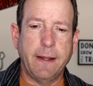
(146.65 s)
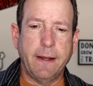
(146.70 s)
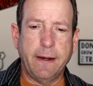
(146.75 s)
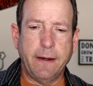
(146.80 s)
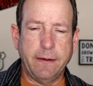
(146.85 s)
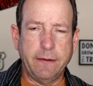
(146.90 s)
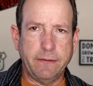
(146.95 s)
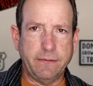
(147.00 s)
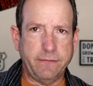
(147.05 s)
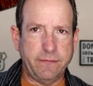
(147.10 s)

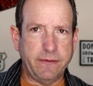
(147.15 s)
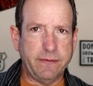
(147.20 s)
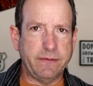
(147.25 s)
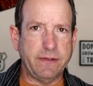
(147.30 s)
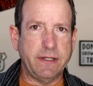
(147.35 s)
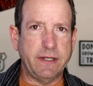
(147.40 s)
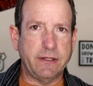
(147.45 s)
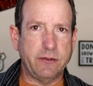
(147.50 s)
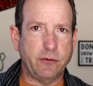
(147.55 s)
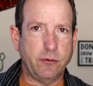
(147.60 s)

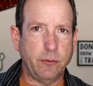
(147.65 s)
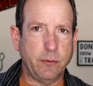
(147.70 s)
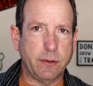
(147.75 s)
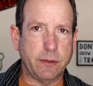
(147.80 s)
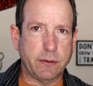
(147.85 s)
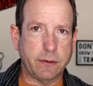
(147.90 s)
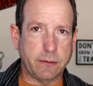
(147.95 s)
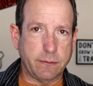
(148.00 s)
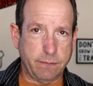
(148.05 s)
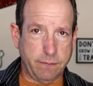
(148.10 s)
150 to
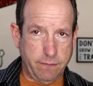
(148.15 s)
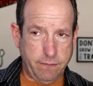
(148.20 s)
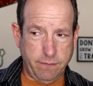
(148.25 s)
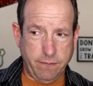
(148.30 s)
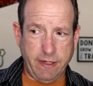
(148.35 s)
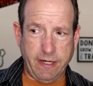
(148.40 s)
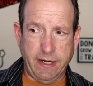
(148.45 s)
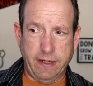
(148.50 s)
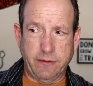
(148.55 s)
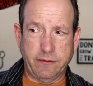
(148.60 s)
200
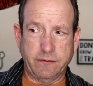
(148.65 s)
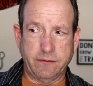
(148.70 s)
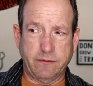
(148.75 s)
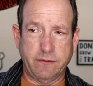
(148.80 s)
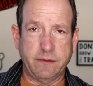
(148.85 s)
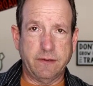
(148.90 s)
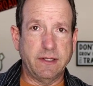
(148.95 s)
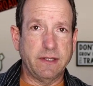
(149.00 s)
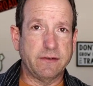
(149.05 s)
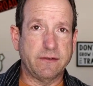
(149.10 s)
miles
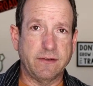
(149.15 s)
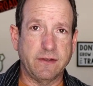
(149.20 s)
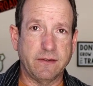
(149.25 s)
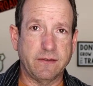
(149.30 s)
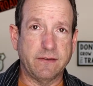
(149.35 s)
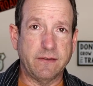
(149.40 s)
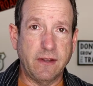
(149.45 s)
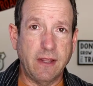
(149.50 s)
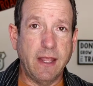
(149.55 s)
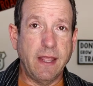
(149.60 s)

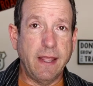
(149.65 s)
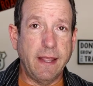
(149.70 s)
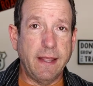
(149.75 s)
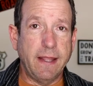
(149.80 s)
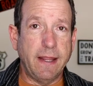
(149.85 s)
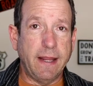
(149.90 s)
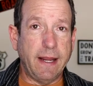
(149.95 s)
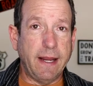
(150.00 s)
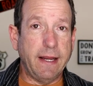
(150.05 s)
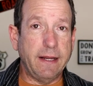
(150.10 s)
distance
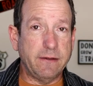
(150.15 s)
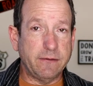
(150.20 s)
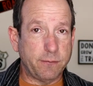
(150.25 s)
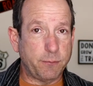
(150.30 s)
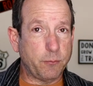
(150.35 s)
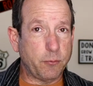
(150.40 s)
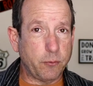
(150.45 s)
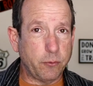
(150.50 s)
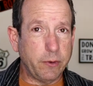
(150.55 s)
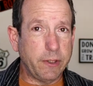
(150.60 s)
is
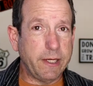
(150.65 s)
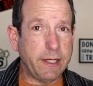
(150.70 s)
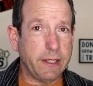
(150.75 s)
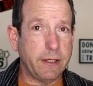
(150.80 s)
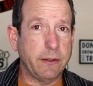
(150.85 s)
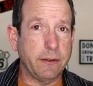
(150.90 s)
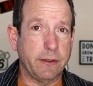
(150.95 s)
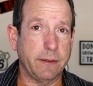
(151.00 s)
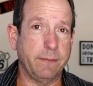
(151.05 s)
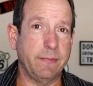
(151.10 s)
pretty
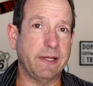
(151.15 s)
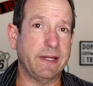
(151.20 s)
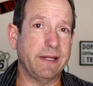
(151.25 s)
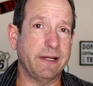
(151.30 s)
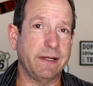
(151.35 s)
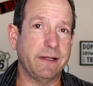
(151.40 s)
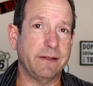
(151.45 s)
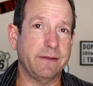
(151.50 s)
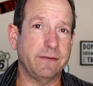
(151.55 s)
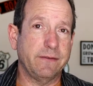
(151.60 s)
good,
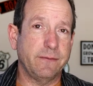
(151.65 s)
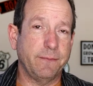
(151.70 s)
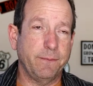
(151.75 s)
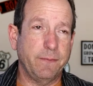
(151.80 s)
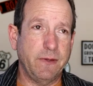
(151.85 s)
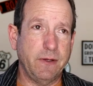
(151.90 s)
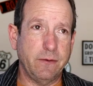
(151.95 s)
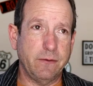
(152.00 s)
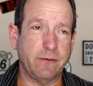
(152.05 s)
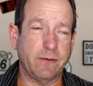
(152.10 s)
because
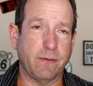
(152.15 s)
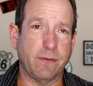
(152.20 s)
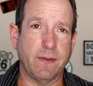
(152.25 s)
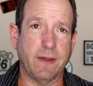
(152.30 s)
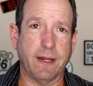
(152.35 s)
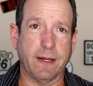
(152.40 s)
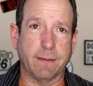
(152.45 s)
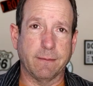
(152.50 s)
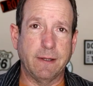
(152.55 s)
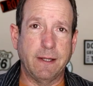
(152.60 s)
here's the
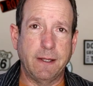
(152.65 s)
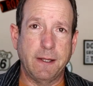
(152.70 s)
thing.